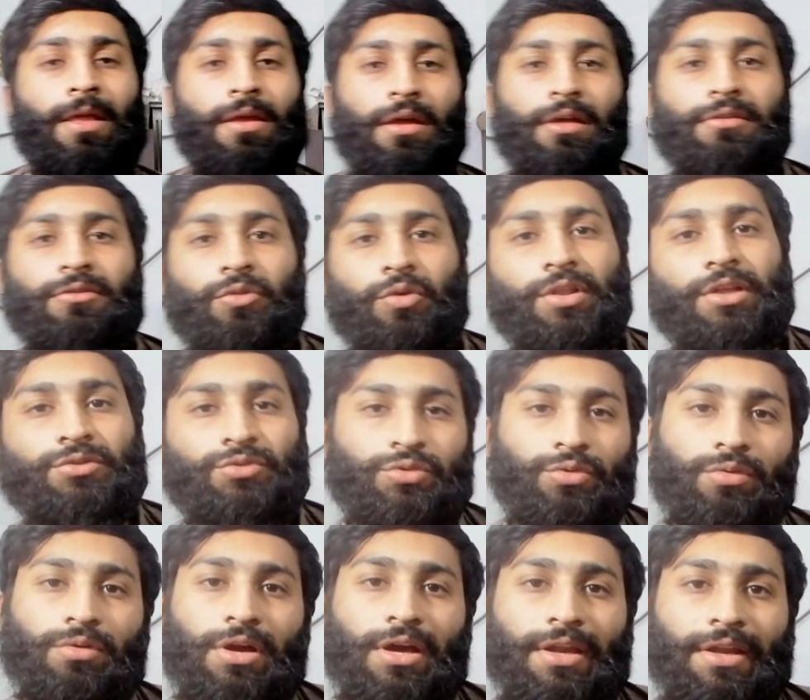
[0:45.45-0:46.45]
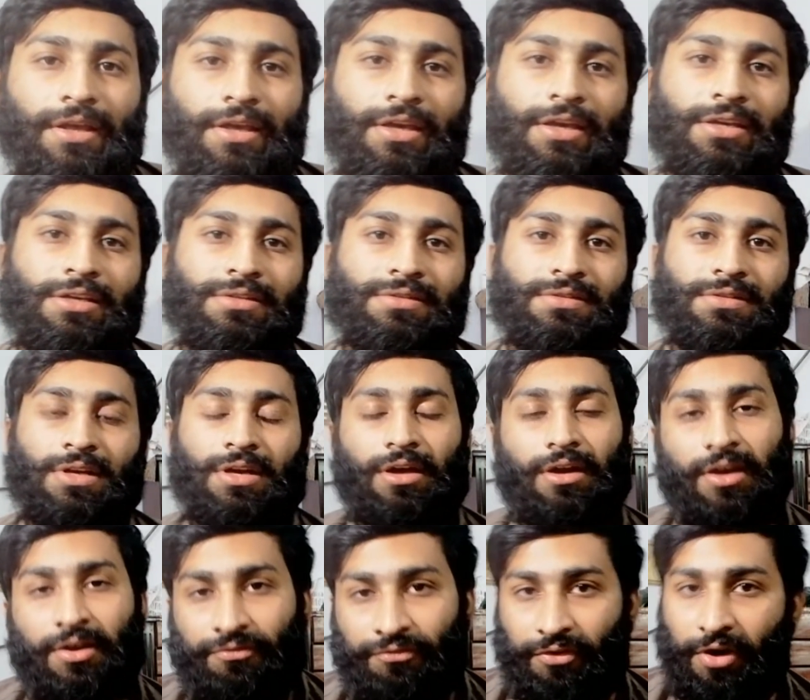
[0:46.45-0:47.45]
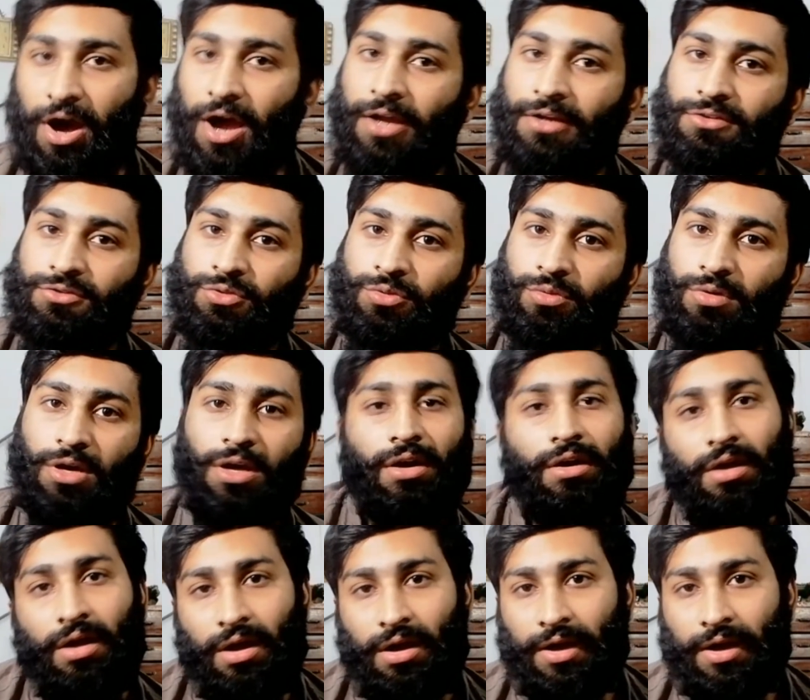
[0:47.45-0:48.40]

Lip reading: So the sugar is refined sugar,